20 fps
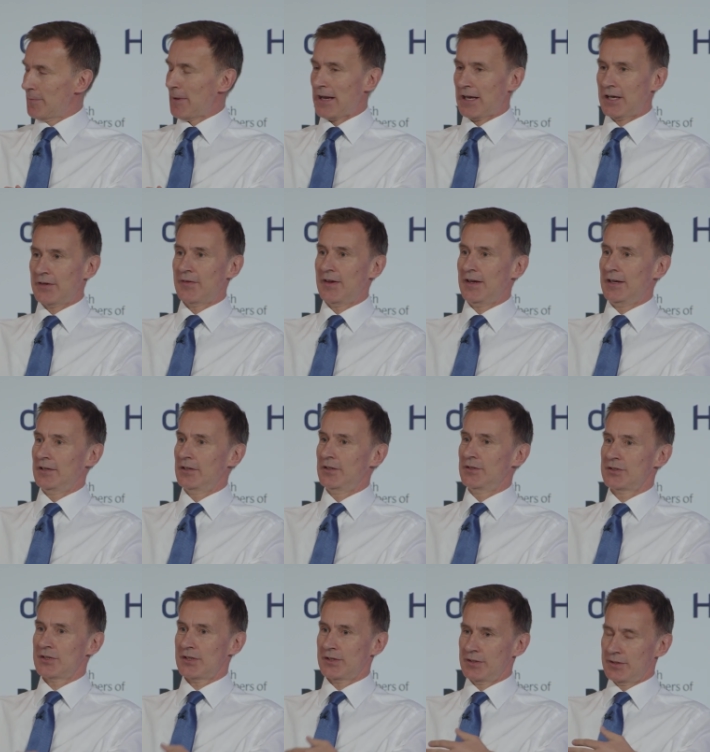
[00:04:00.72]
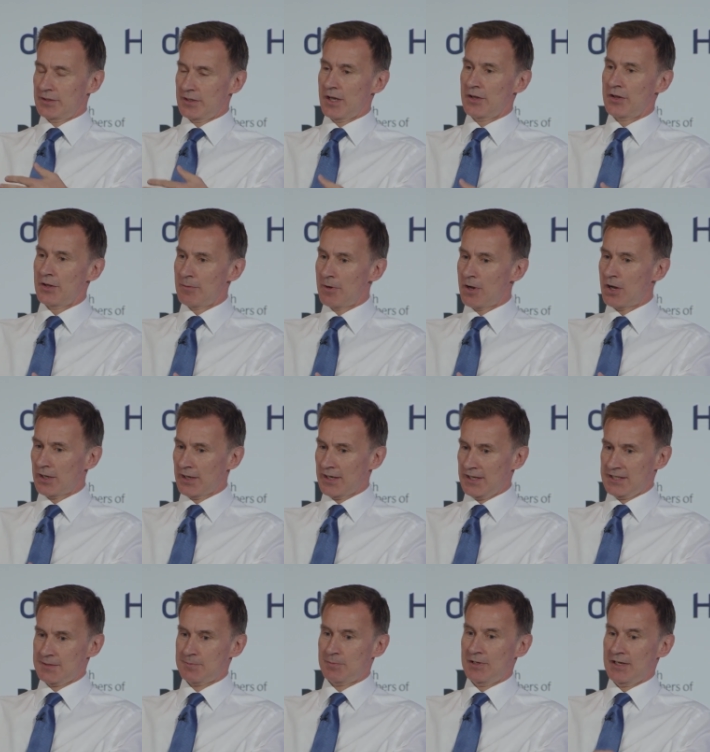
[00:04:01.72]
the Bank of England and the
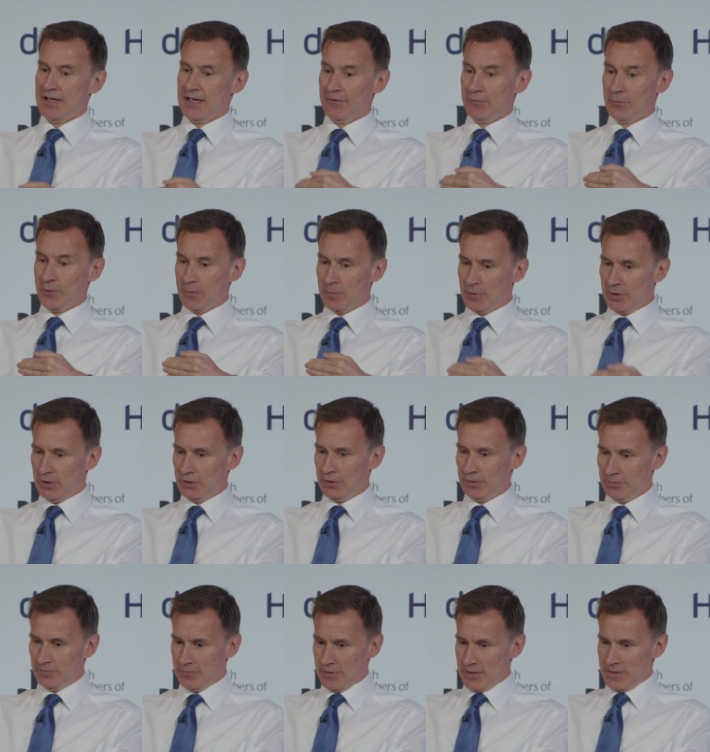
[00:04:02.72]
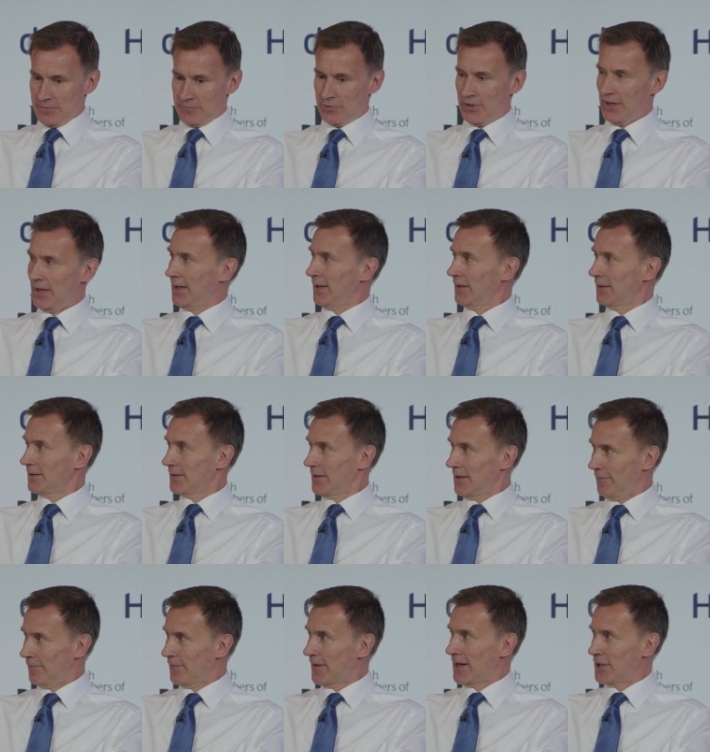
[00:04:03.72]
markets believe we will bring
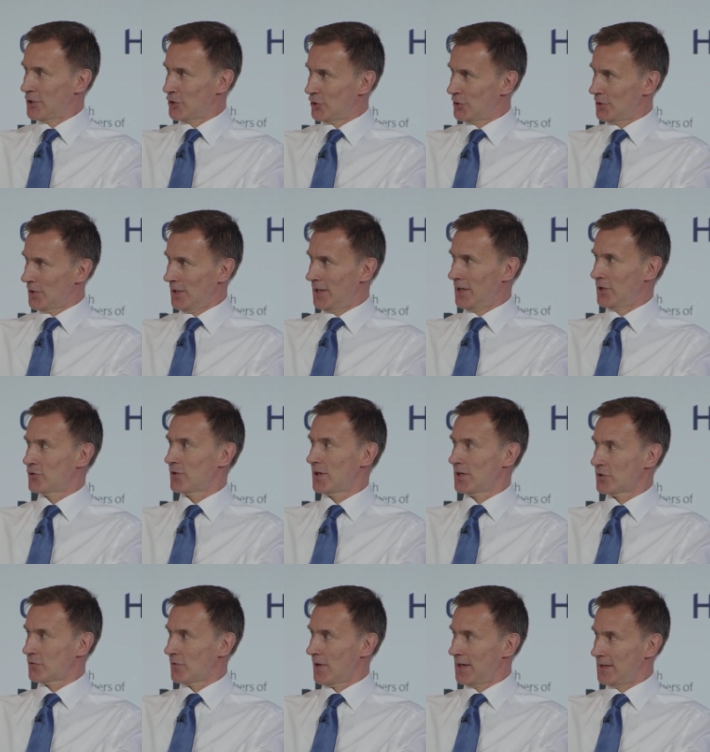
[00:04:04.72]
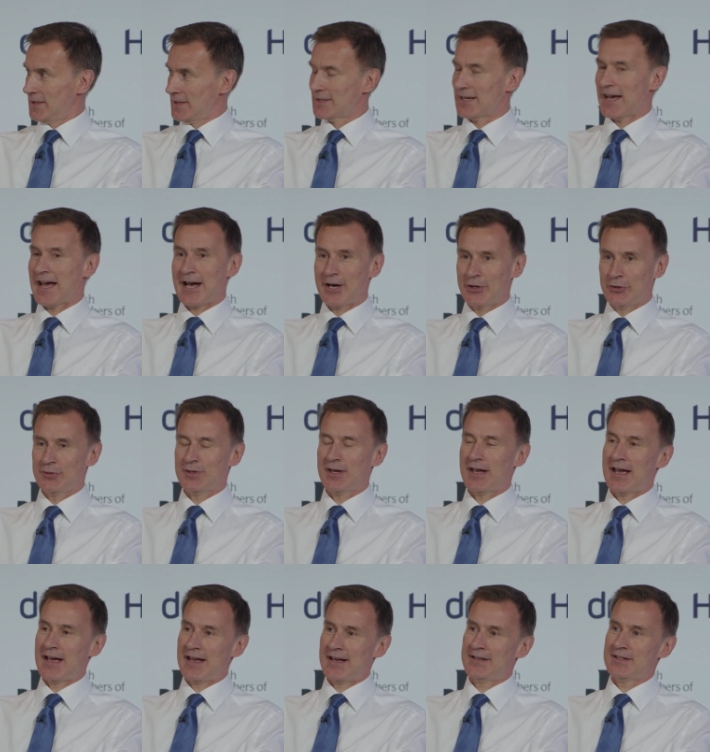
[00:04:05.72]
inflation and interest rates down.
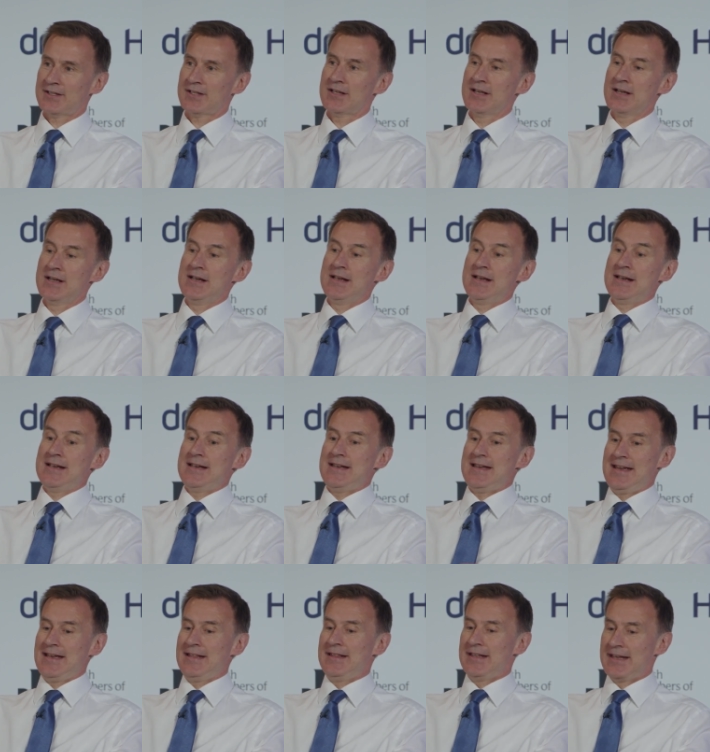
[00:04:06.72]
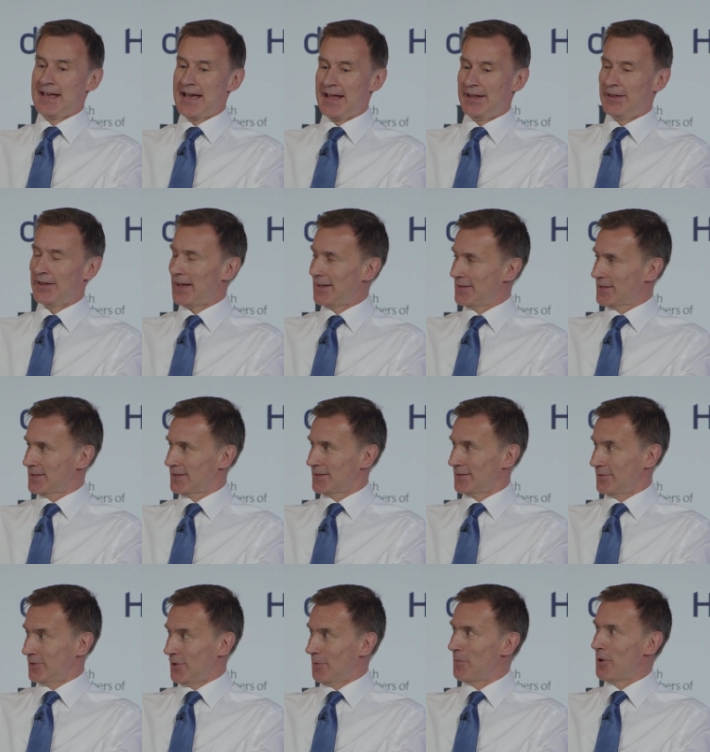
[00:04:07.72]
And in the end, that's
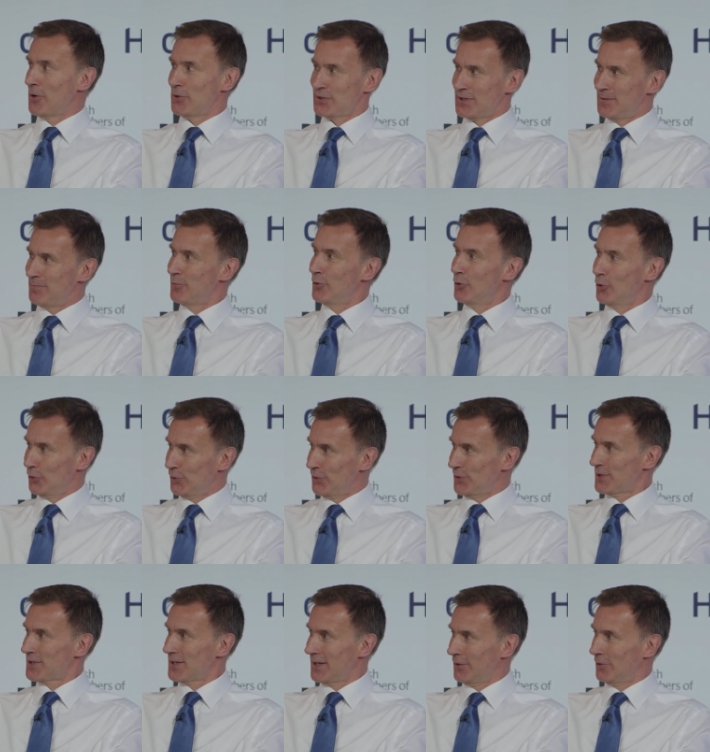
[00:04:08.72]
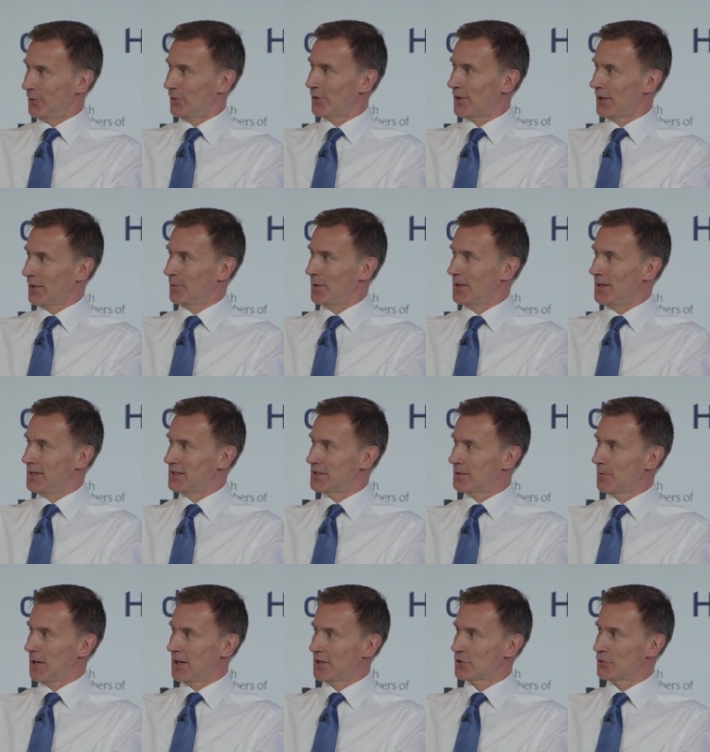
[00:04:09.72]
the most important single thing we need
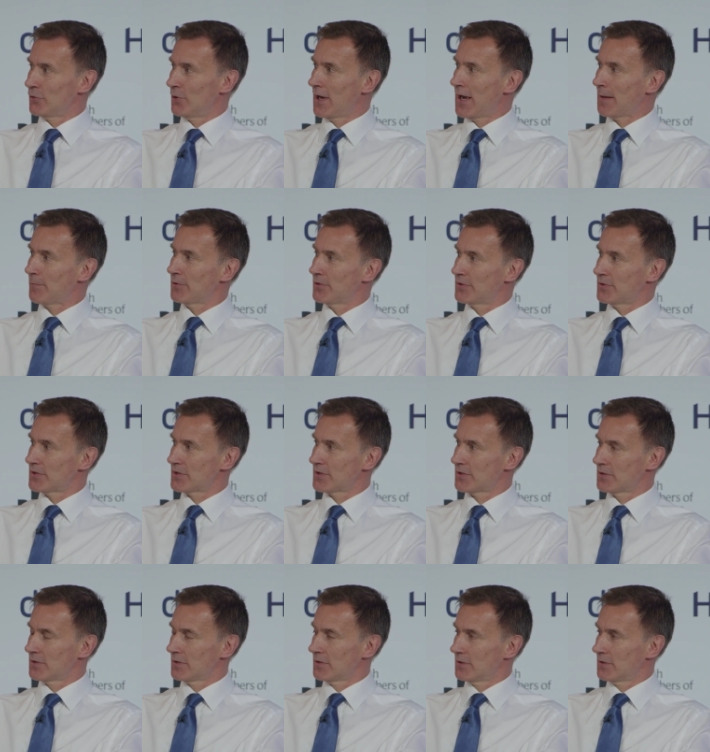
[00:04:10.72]
to make sure happens.